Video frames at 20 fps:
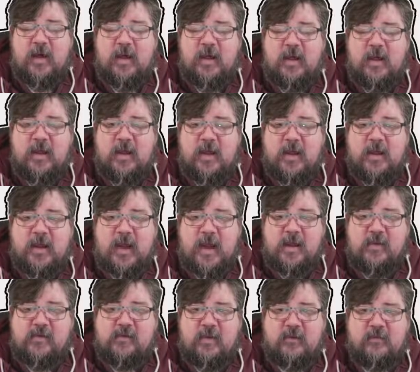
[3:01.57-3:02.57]
and
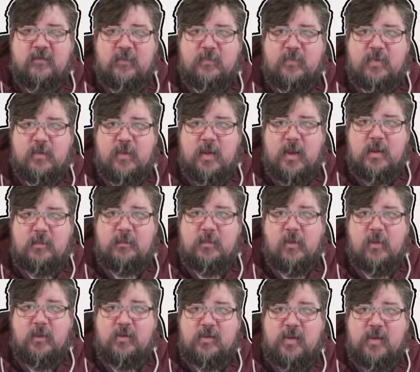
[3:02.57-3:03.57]
get yourself up to a
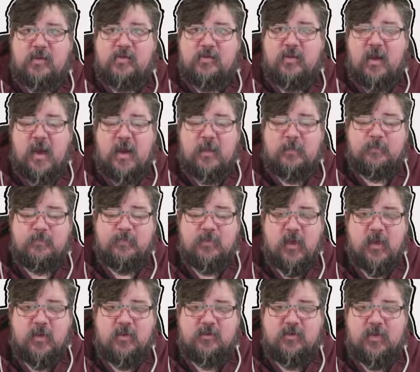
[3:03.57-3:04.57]
point in time.
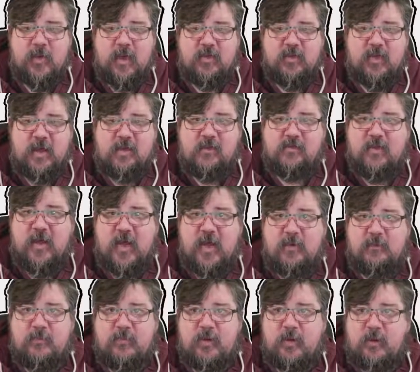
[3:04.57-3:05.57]
So yeah, thanks for that,
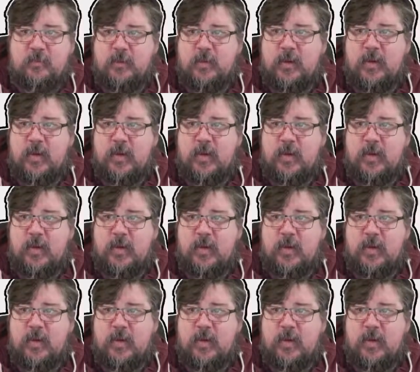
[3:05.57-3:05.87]
April.